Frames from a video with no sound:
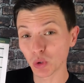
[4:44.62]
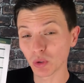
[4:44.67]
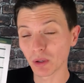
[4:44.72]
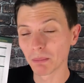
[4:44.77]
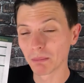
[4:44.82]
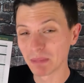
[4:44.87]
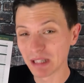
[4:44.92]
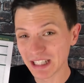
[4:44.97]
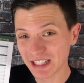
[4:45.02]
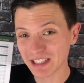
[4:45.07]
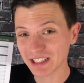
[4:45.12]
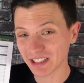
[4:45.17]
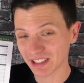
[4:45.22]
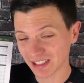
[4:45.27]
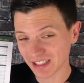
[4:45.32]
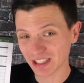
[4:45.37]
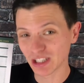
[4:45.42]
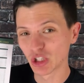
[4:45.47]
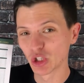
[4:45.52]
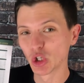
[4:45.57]
you
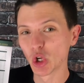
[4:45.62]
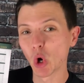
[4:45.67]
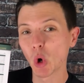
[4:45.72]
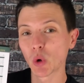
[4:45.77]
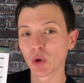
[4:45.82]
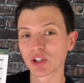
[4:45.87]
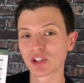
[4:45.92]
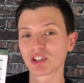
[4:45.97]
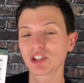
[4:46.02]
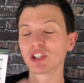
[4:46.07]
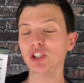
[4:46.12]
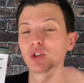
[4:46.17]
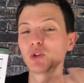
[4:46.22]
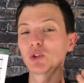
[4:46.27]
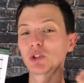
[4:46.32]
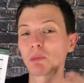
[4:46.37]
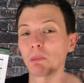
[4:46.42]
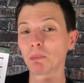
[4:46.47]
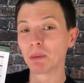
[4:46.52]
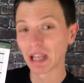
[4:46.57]
immediately notice the
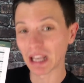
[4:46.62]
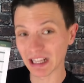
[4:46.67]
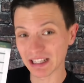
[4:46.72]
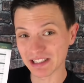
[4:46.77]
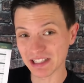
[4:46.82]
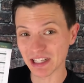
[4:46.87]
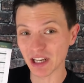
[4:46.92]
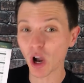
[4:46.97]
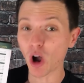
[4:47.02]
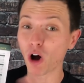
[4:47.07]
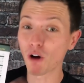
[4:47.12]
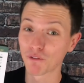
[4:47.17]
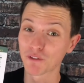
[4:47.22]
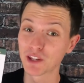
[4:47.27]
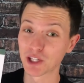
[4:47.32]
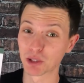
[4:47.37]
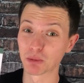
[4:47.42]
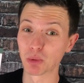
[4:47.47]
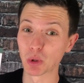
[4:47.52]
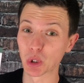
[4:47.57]
usability of this